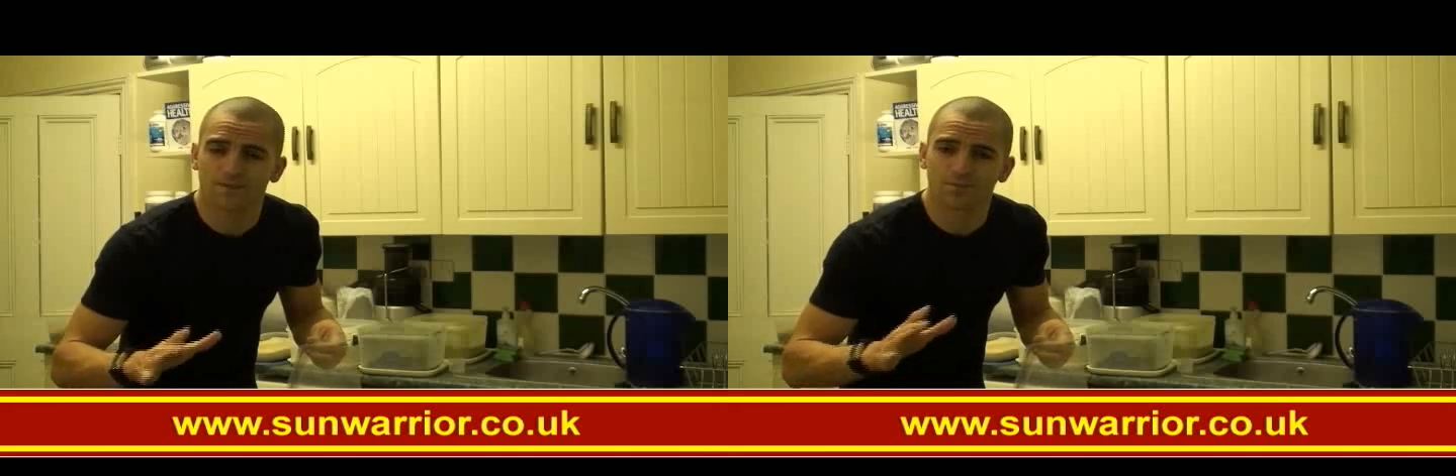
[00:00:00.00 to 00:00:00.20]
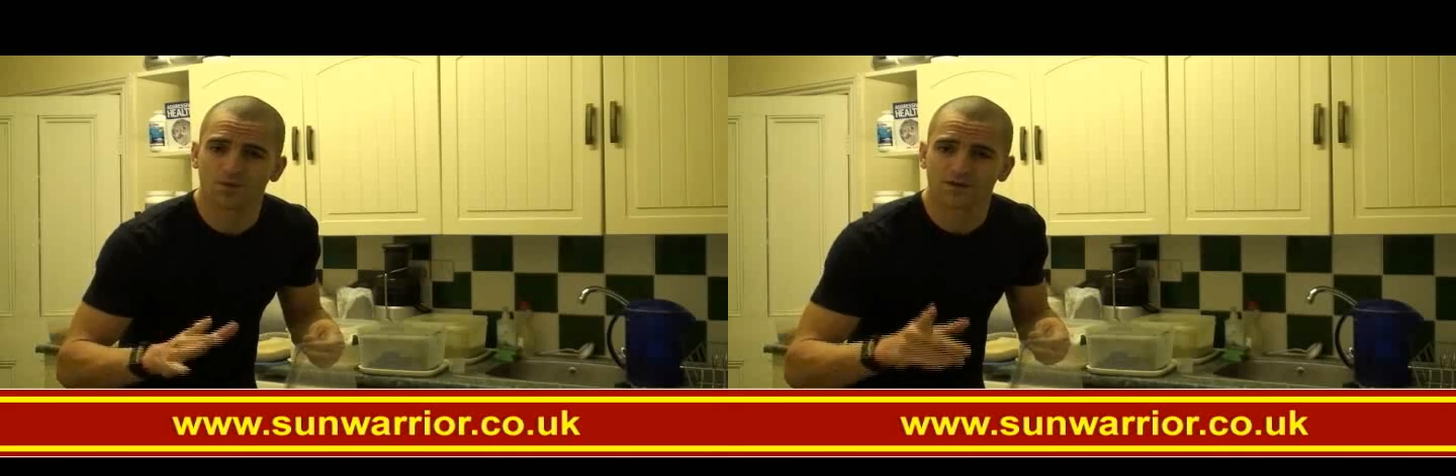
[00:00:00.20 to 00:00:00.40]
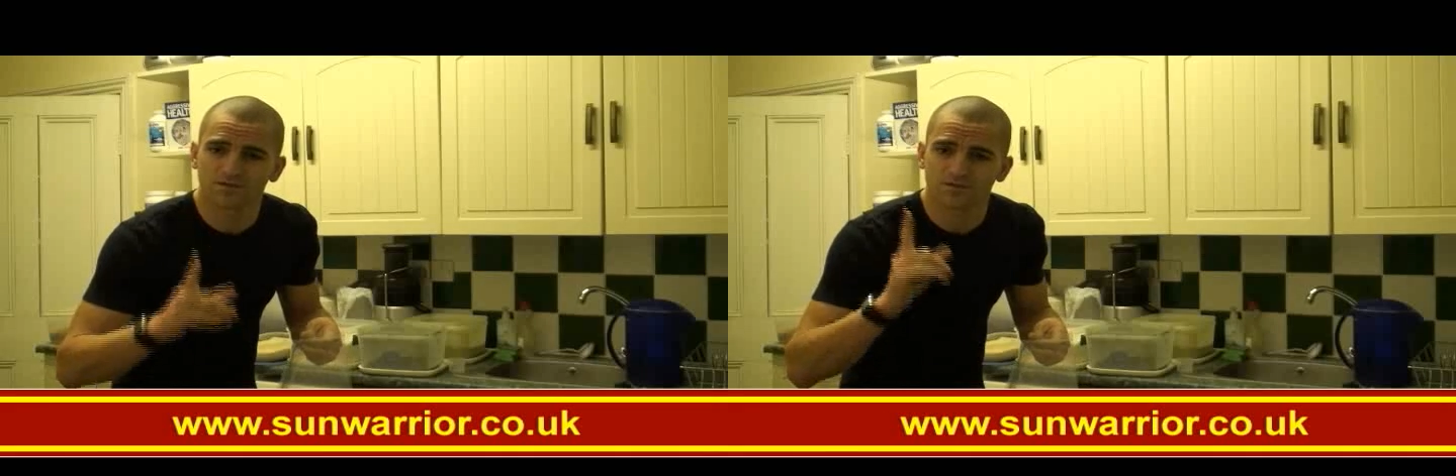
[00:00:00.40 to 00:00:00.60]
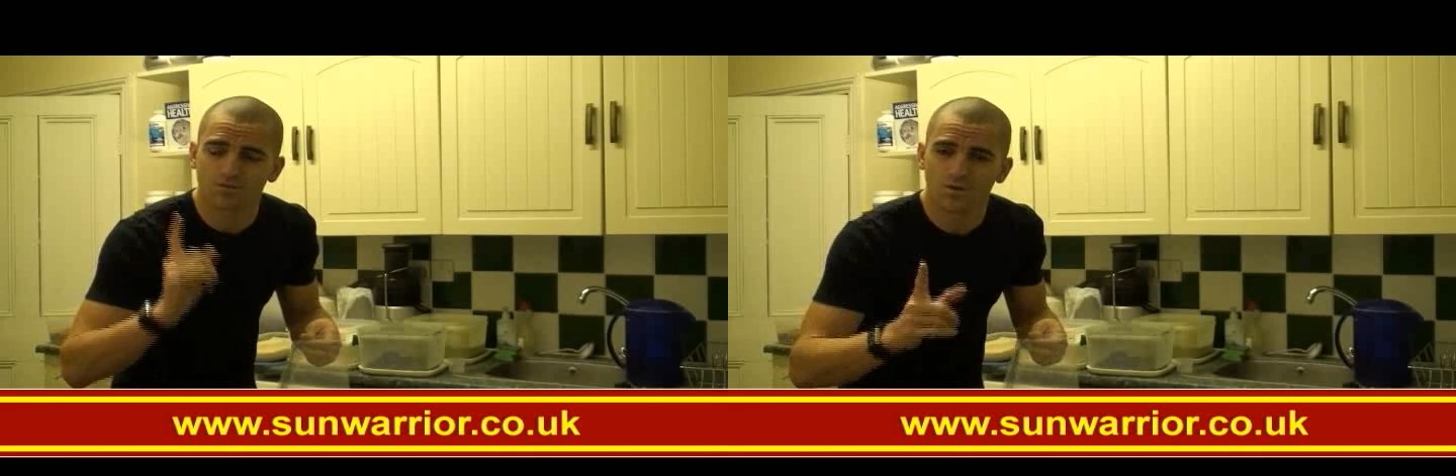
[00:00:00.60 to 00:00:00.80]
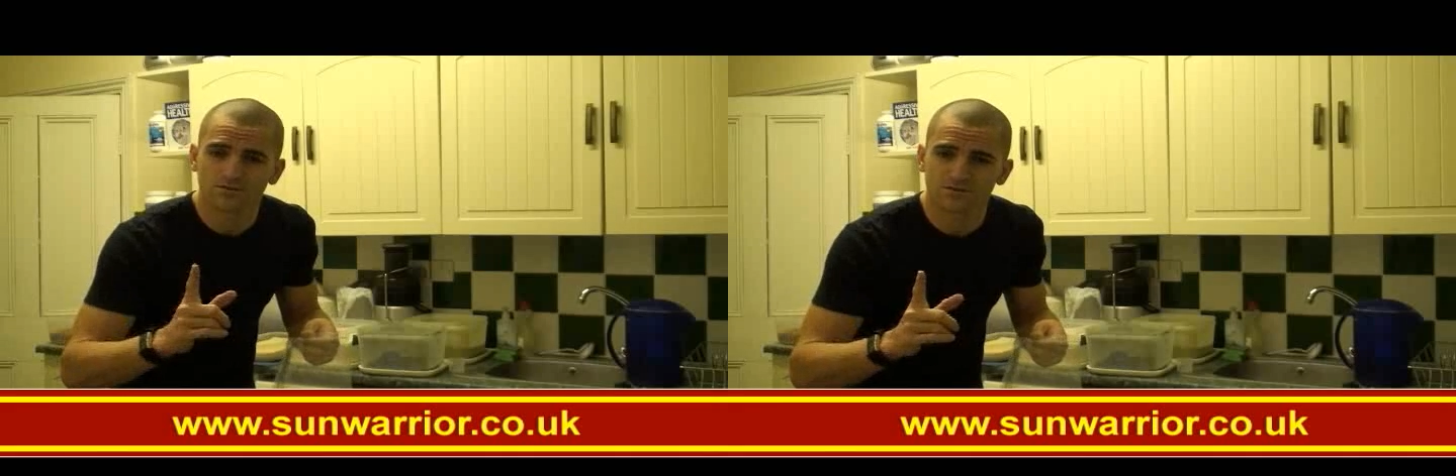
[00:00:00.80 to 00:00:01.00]
The point is
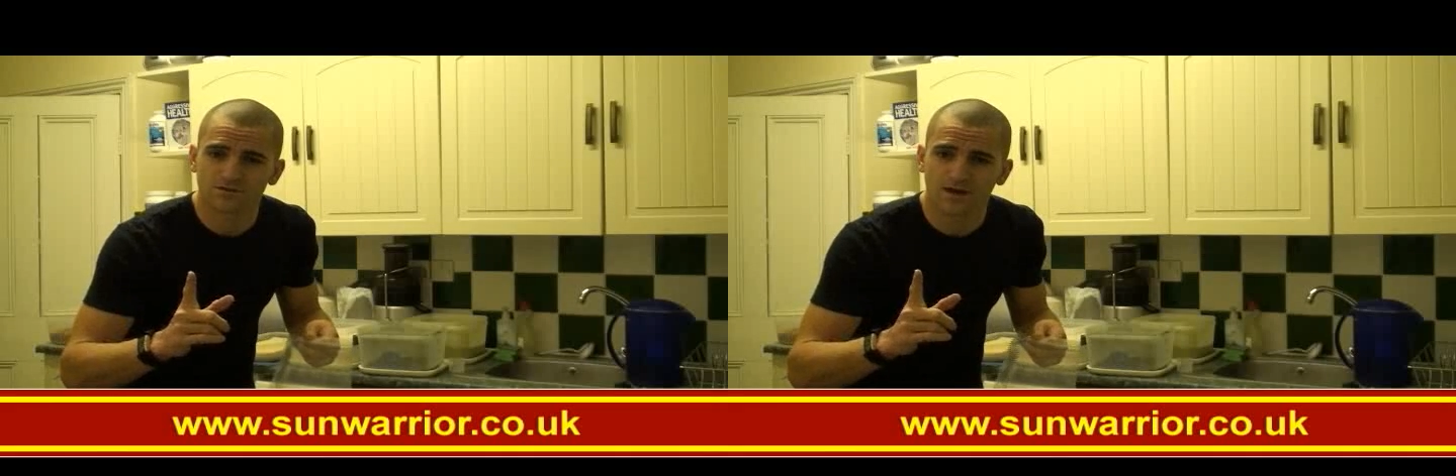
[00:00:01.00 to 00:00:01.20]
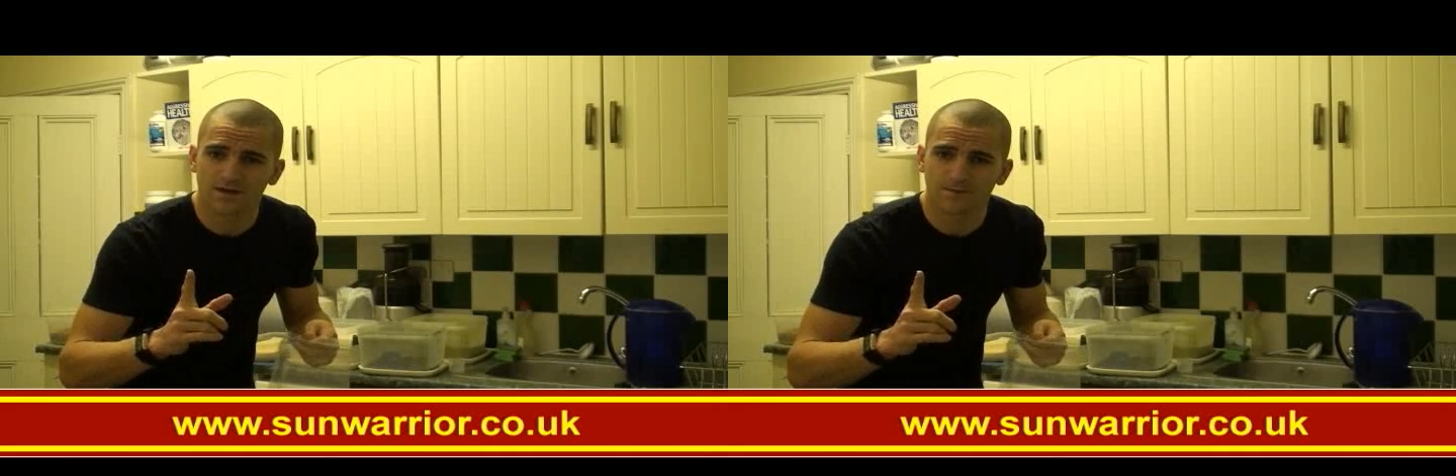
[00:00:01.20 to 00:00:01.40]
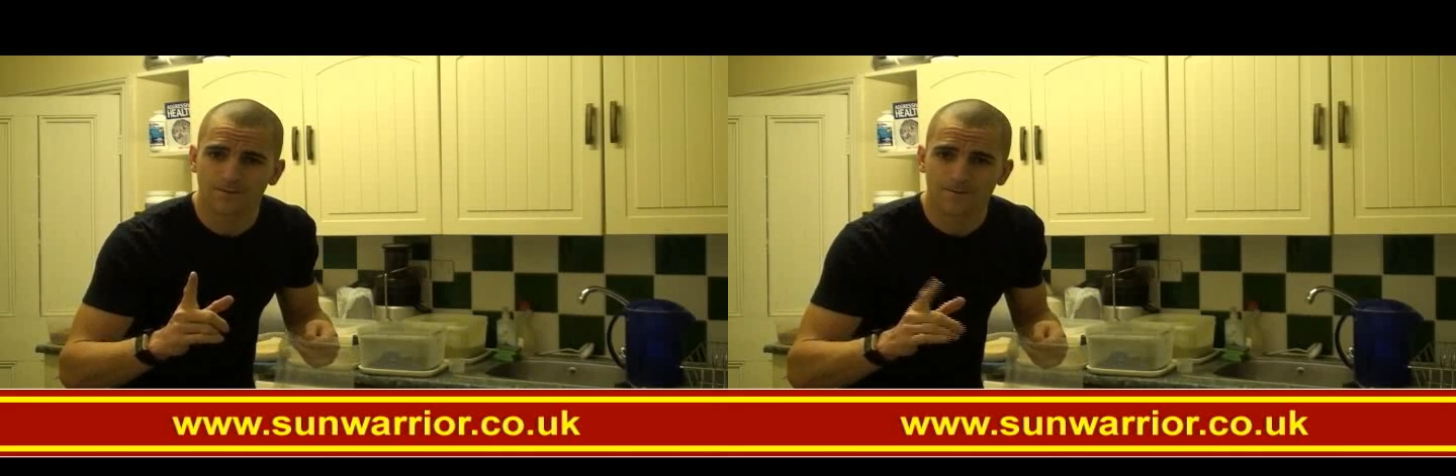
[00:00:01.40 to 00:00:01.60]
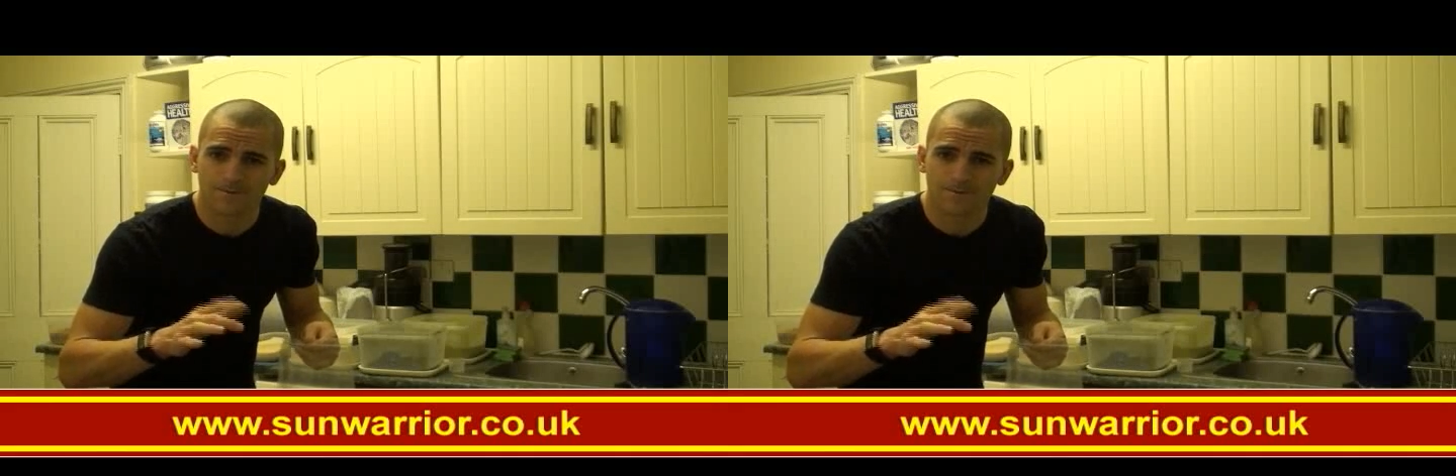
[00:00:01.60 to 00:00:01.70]
once a day,